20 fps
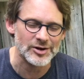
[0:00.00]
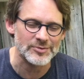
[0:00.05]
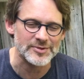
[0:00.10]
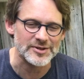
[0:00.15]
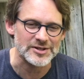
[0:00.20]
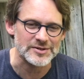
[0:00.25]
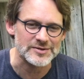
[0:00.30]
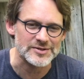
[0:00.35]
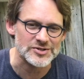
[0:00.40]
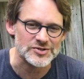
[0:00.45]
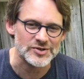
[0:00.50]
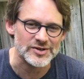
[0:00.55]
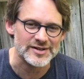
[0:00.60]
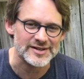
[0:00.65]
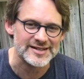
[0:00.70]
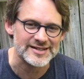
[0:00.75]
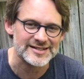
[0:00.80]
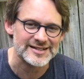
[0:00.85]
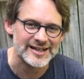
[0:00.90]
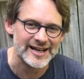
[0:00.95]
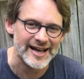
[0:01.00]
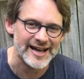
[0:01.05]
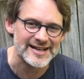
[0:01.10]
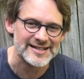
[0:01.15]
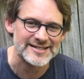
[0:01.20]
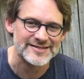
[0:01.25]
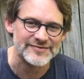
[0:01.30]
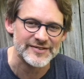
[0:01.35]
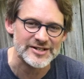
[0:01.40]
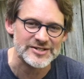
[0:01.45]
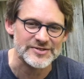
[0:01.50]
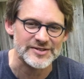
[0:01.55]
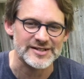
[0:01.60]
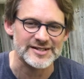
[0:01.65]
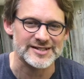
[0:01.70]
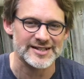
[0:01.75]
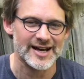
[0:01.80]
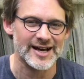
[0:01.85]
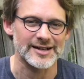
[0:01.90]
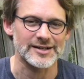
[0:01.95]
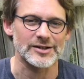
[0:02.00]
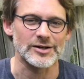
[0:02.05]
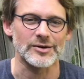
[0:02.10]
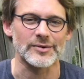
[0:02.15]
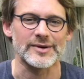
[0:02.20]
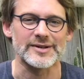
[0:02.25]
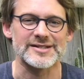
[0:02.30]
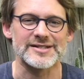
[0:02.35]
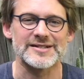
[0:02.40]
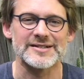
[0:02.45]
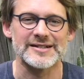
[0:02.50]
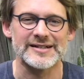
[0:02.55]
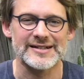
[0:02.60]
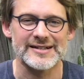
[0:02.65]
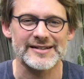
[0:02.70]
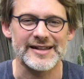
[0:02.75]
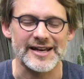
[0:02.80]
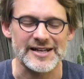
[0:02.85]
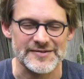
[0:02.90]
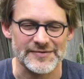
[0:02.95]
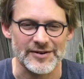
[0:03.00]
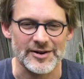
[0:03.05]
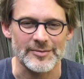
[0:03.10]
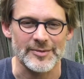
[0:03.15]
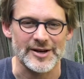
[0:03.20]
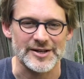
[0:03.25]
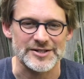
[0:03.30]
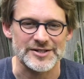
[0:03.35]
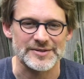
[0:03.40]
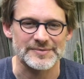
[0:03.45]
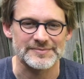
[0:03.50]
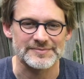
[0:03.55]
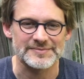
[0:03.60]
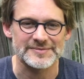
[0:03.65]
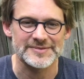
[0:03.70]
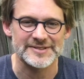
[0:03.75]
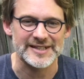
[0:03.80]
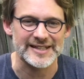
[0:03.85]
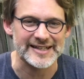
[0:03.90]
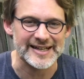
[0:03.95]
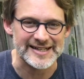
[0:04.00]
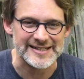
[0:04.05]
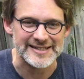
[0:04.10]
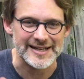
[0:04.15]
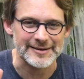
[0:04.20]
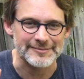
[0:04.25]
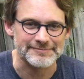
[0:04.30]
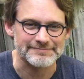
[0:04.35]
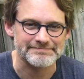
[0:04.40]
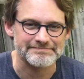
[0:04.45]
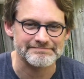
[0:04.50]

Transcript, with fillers: hope that you enjoy this class featuring Scott Gerwitz. Thanks very much. See you next time.